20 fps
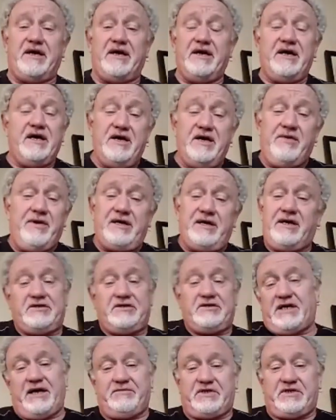you ain't got
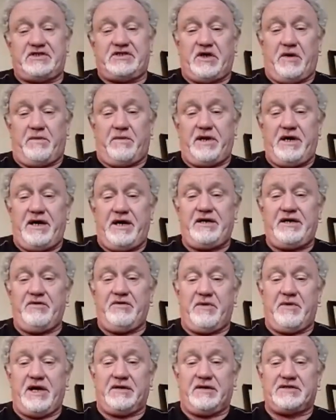time to stop and argue
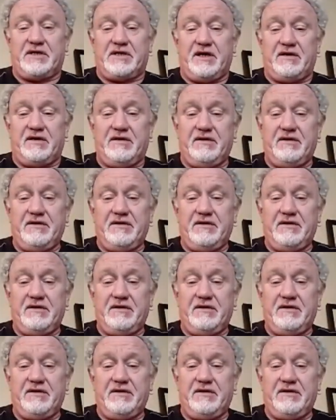about it.